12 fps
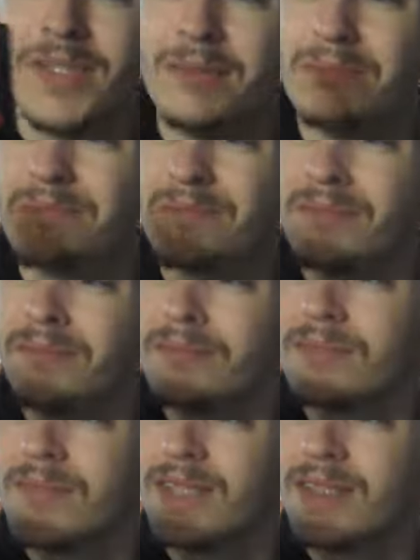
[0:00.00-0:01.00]
But
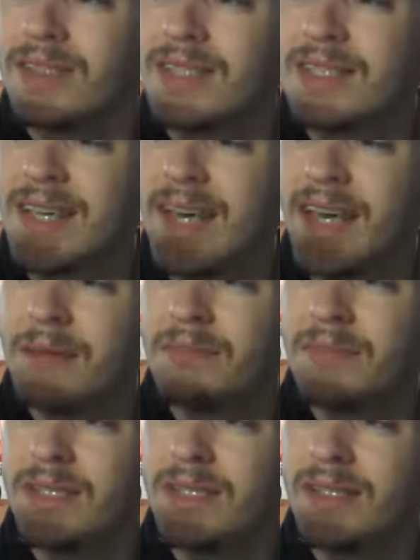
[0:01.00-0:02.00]
this
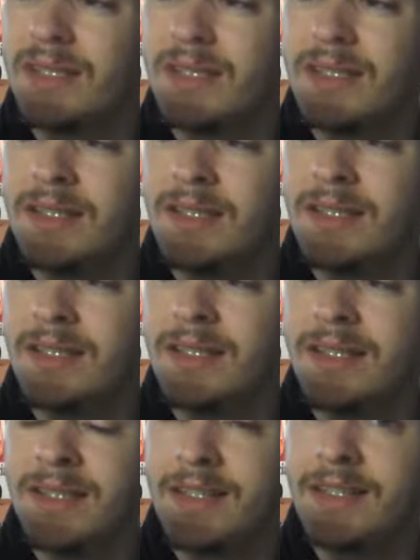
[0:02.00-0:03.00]
game,
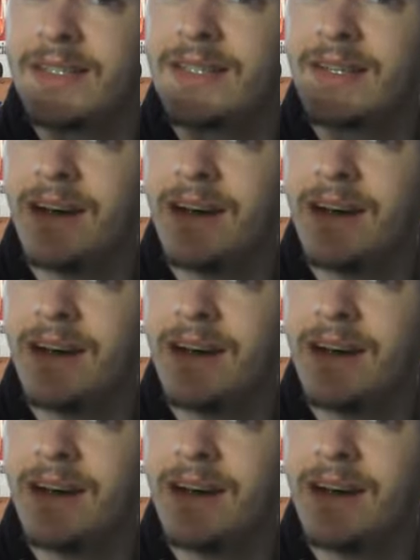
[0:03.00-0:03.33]
it is